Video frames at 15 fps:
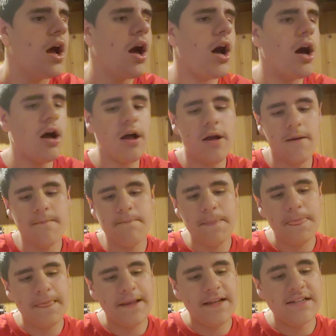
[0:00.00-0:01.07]

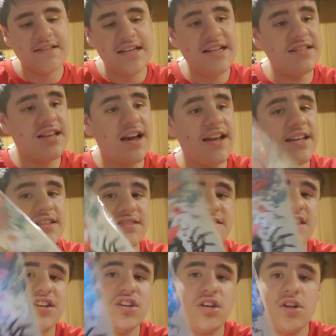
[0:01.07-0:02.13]
Teen Titans
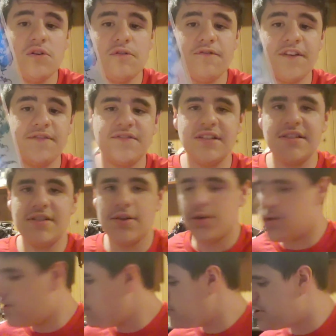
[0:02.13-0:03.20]
The New
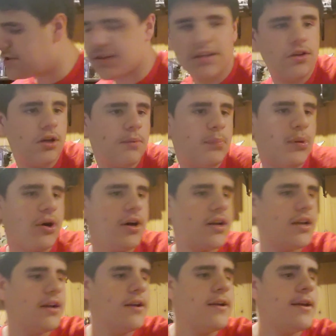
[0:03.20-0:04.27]
52, which is a good
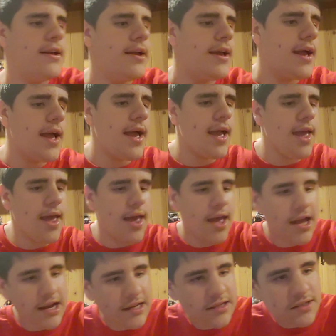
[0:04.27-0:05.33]
book.
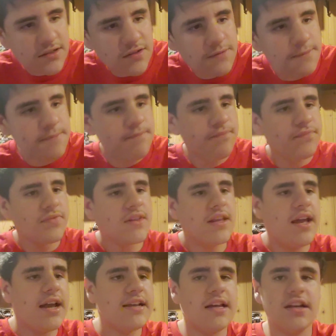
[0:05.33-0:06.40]
And
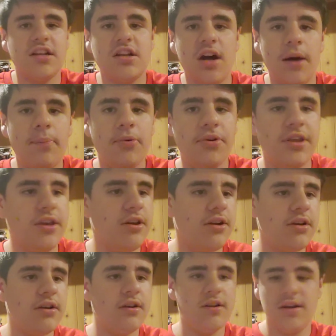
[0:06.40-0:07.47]
I got a couple
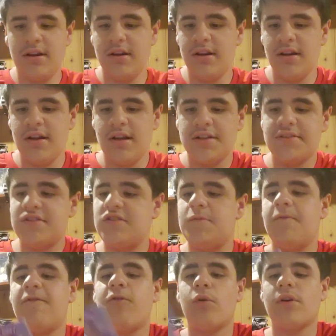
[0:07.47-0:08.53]
here.
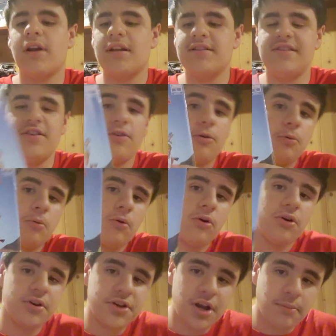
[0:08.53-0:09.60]
Fortnite Zero
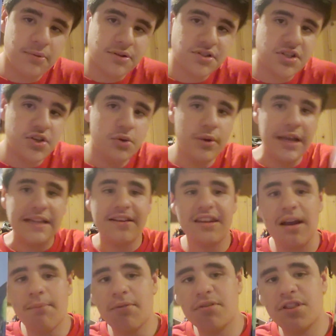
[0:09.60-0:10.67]
War #2 and
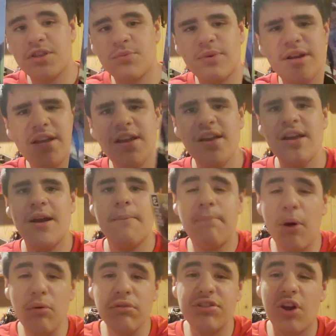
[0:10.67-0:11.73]
#3.
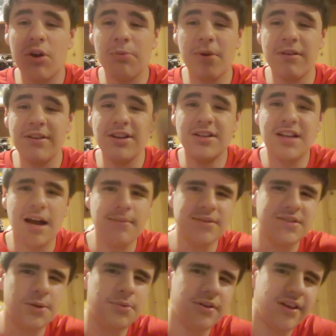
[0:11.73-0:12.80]
Both are really good
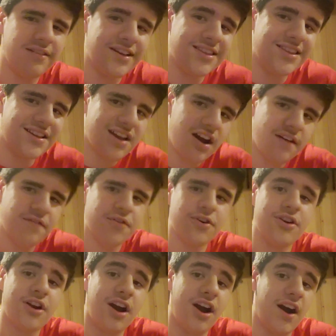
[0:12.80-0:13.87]
comics. I really like the
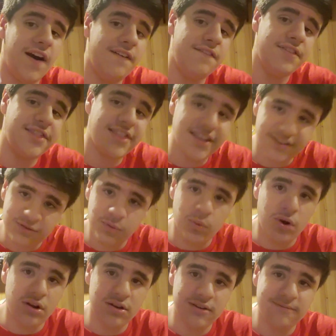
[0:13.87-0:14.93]
cover of this
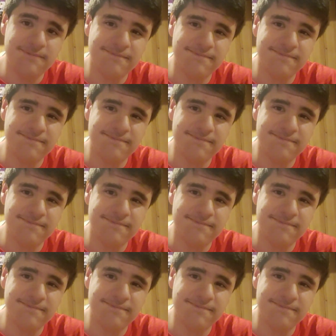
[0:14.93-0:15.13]
one.